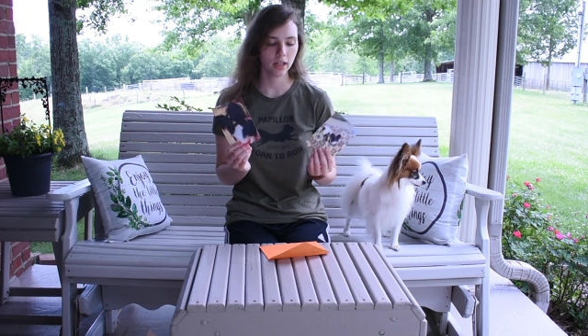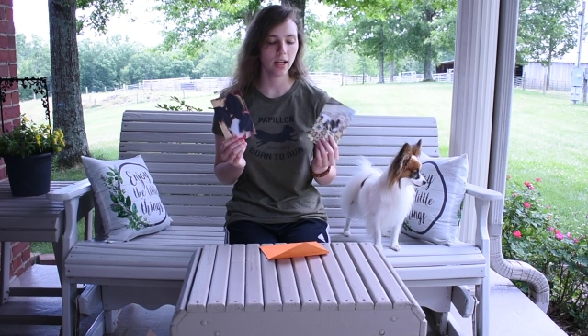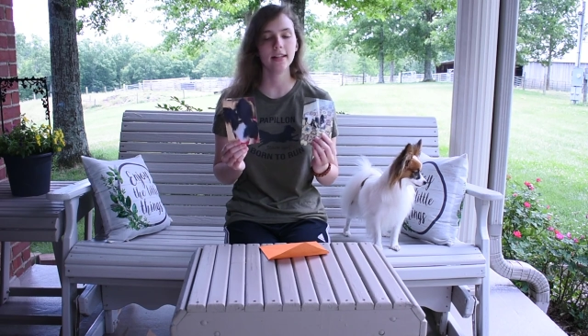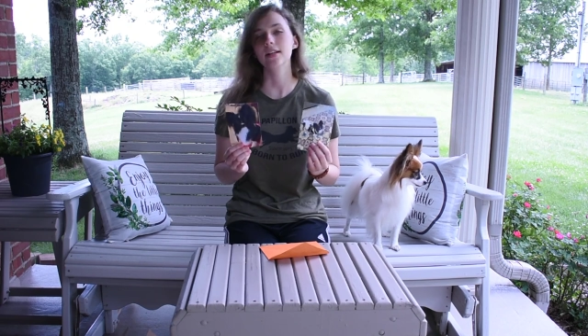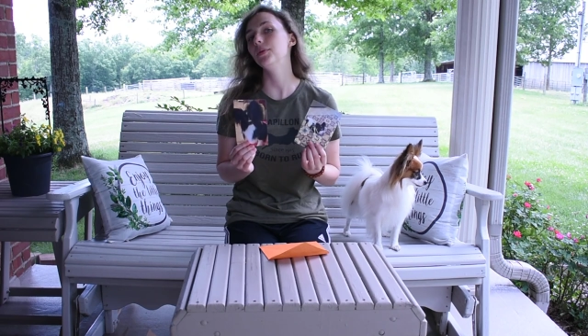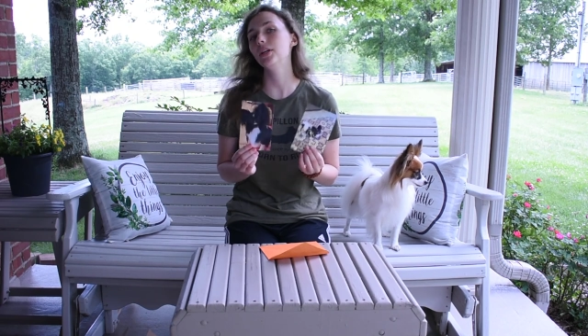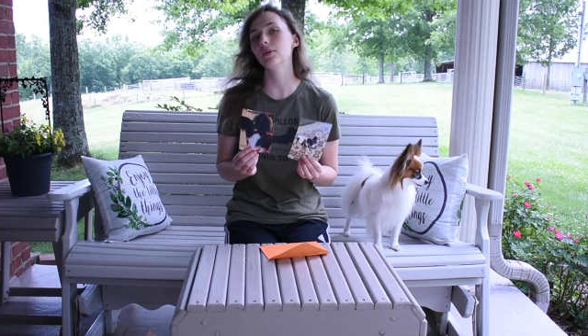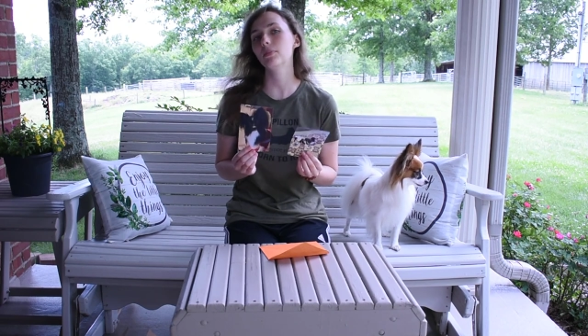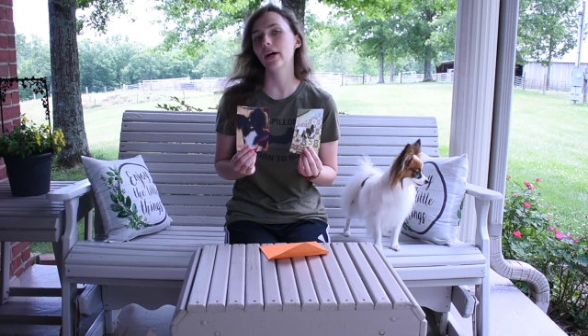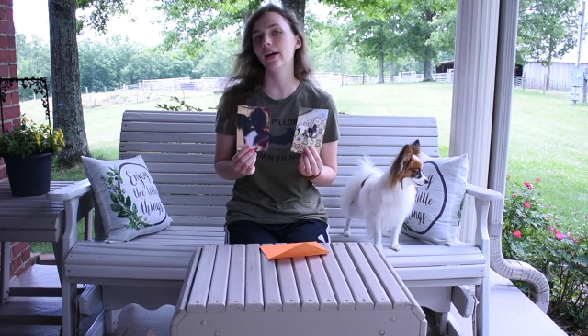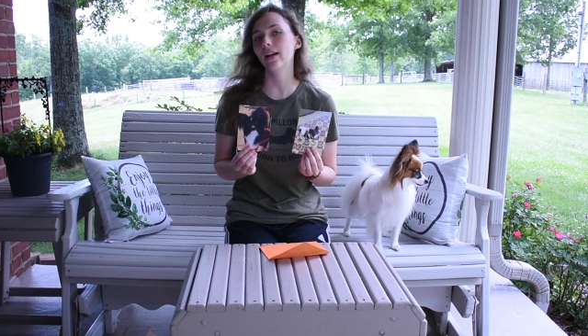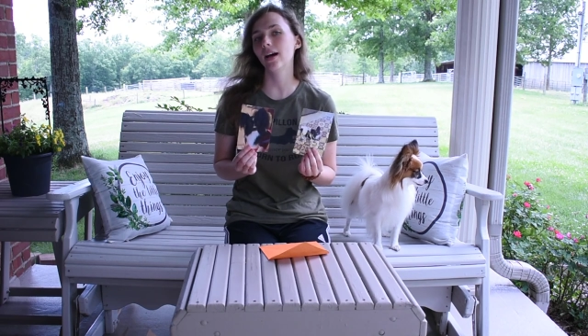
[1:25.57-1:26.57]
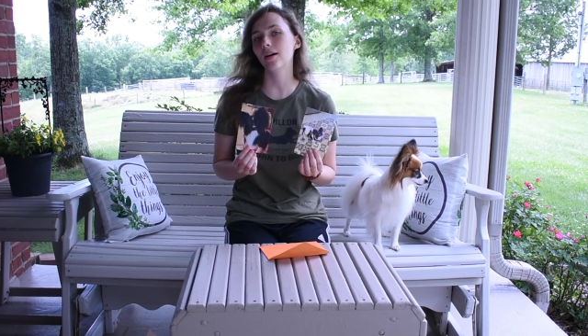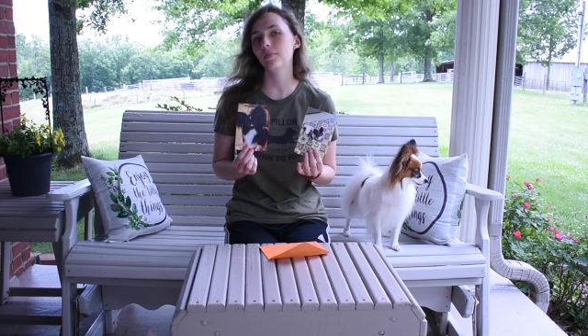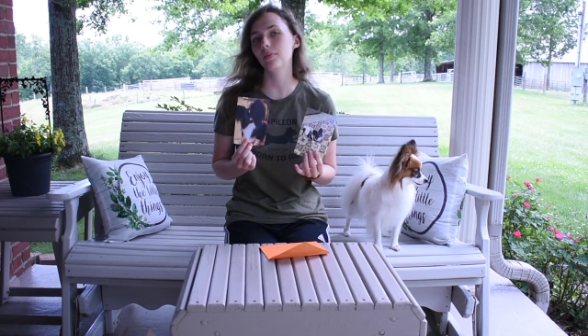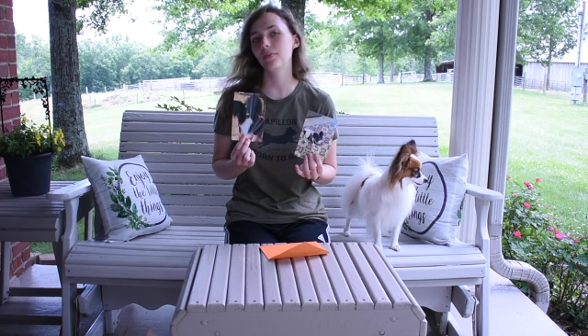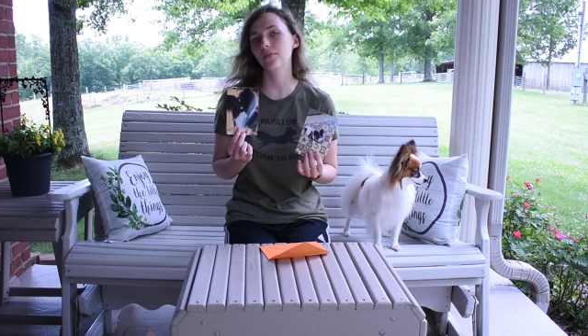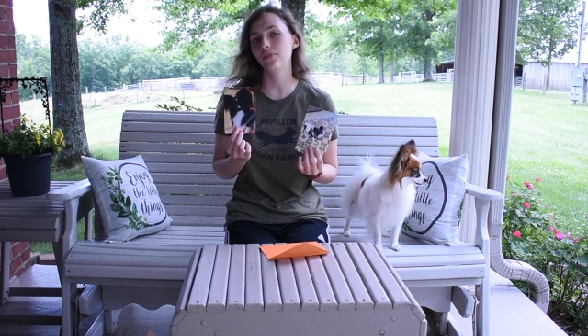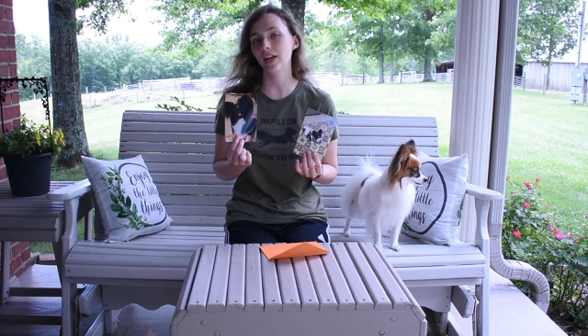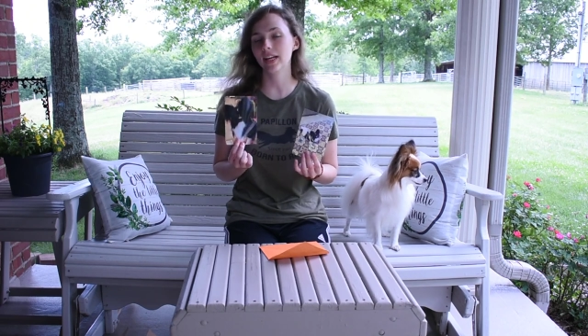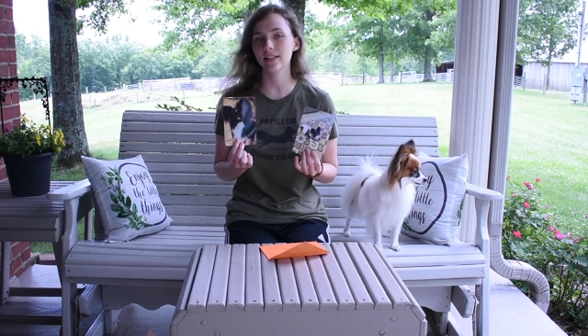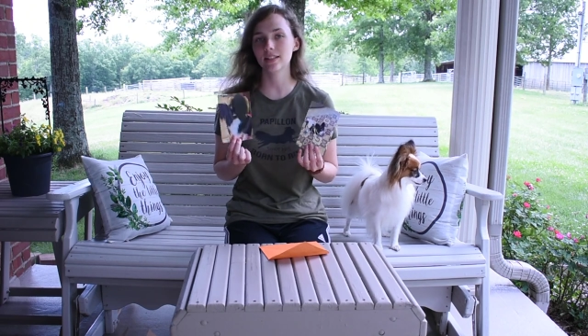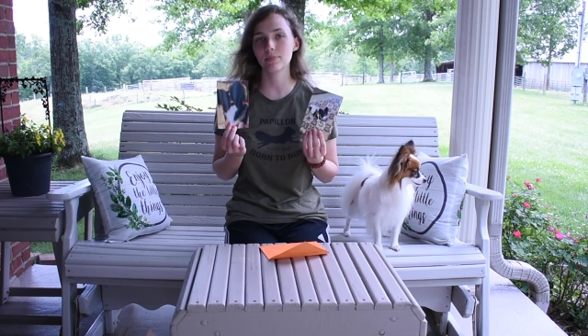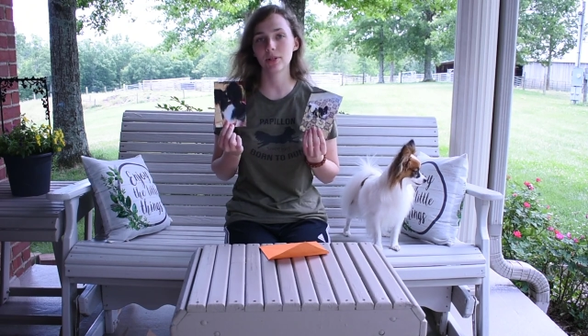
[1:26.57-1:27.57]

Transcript: and then we can put up fans